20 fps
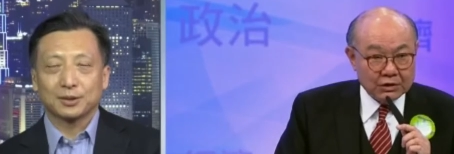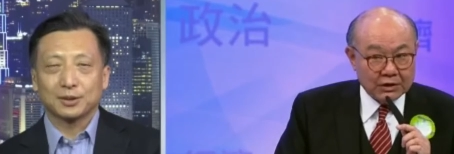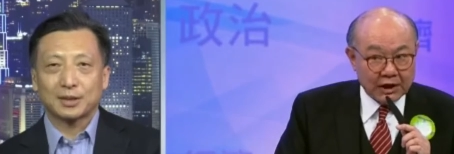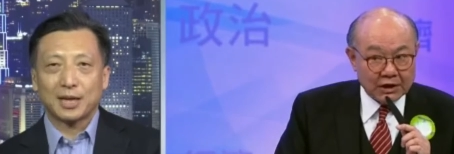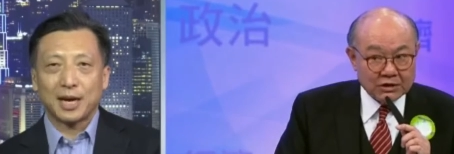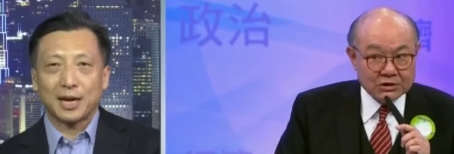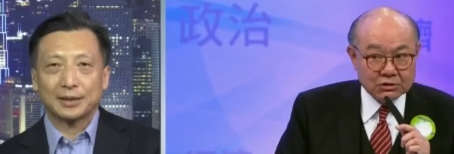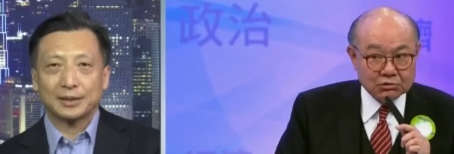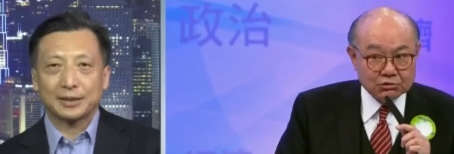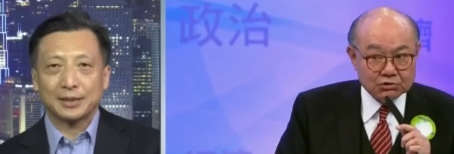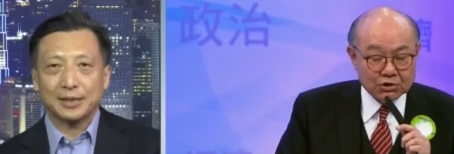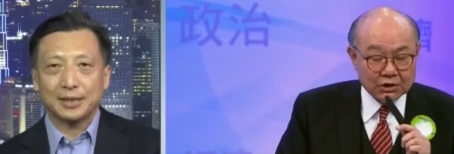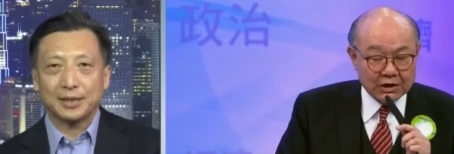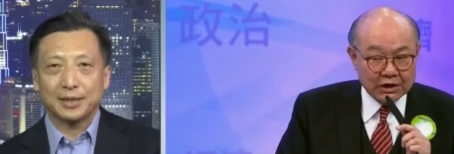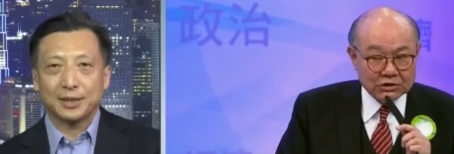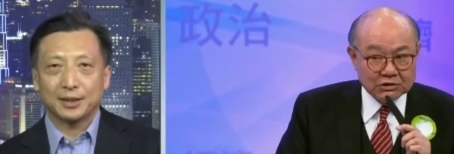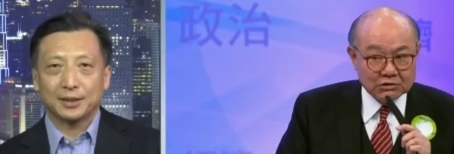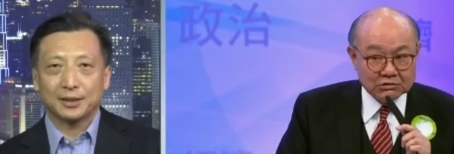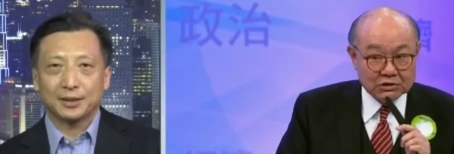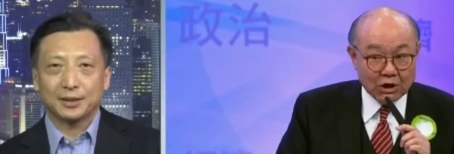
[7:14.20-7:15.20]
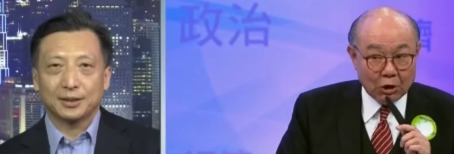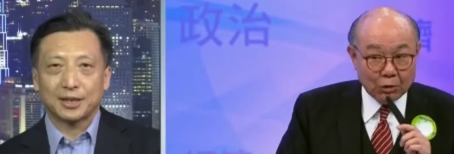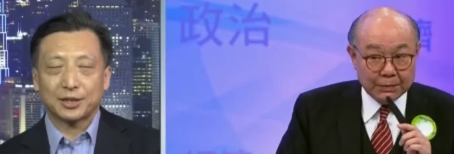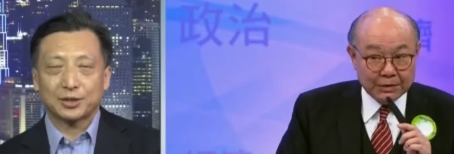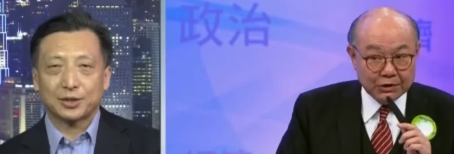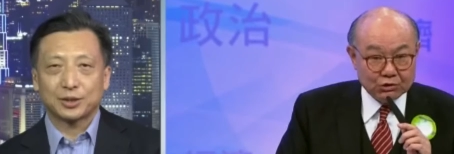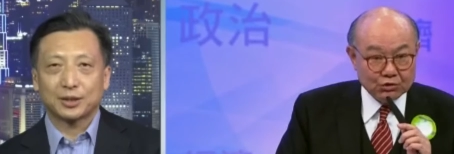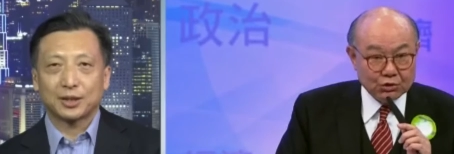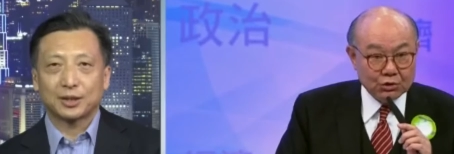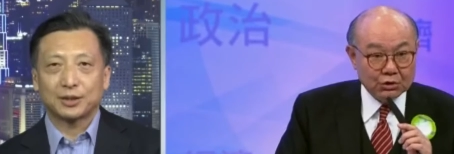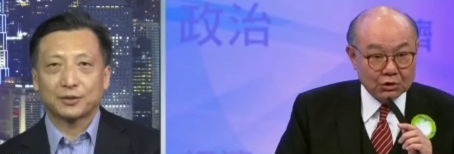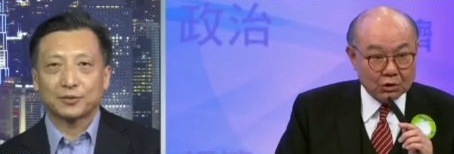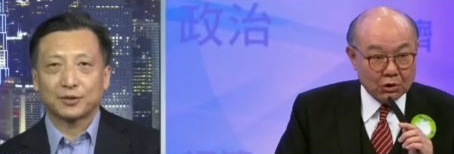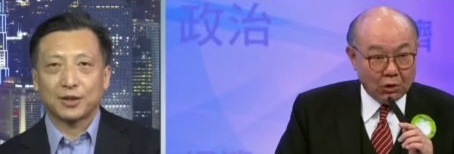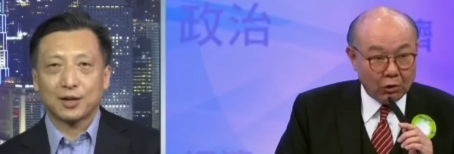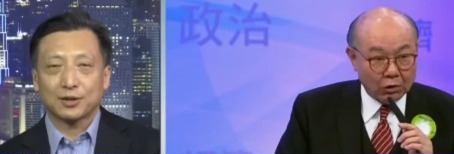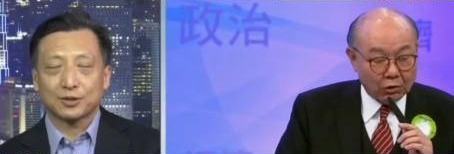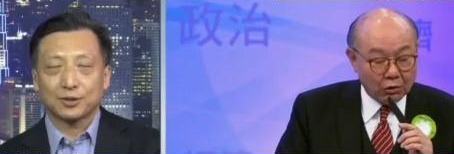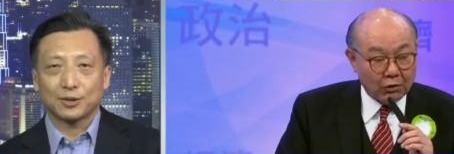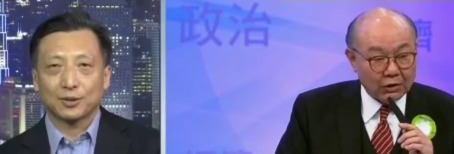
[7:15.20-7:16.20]
Speaker 1: died in the Legislative
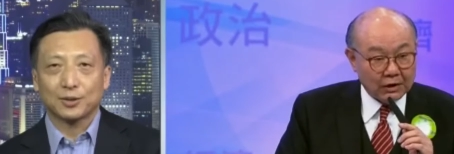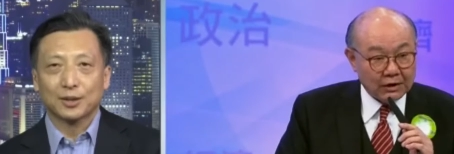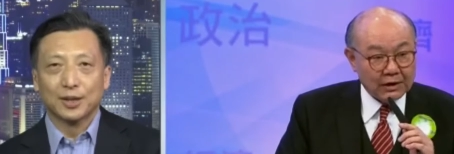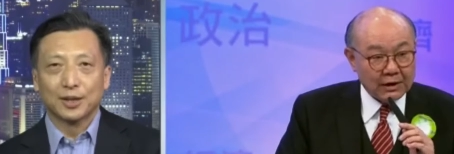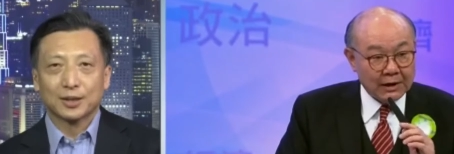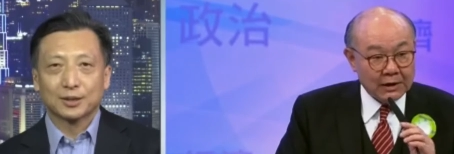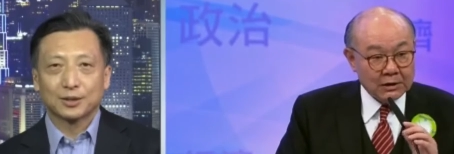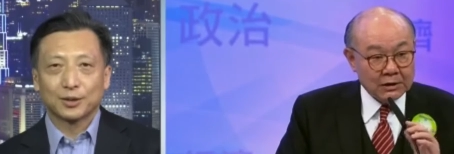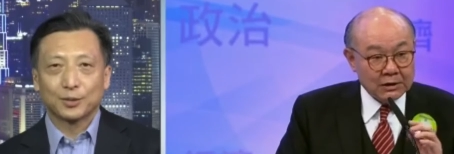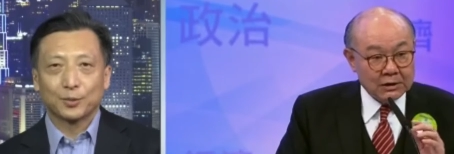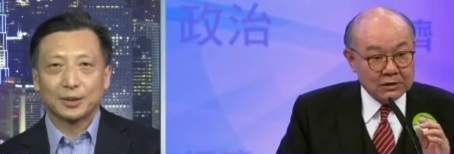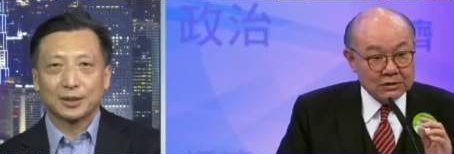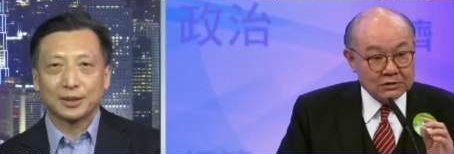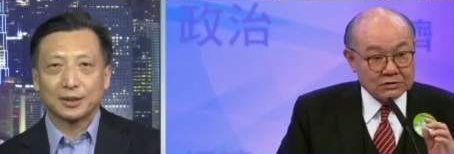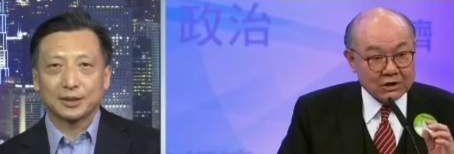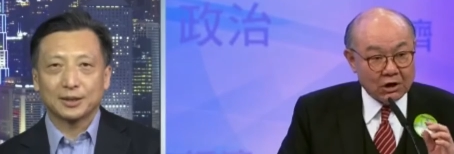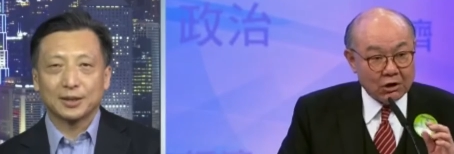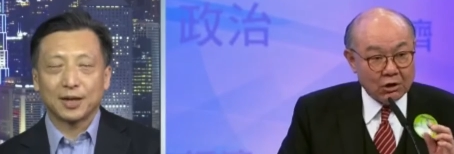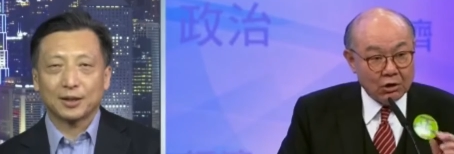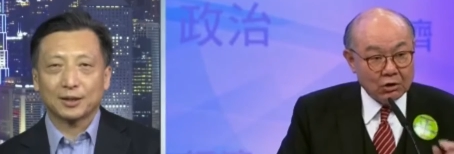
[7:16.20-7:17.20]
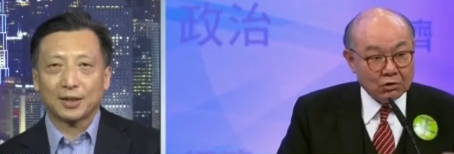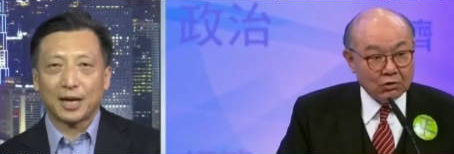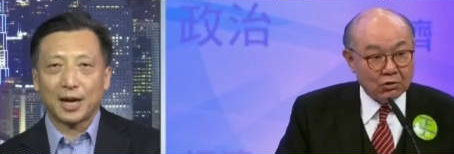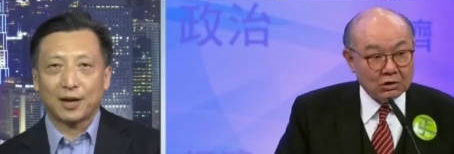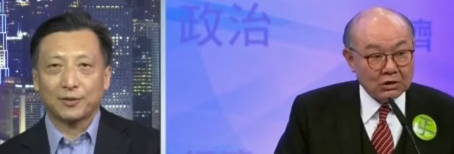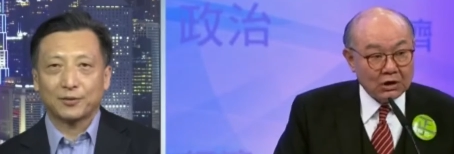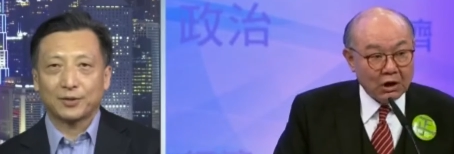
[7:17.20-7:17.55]
Council, so we did not have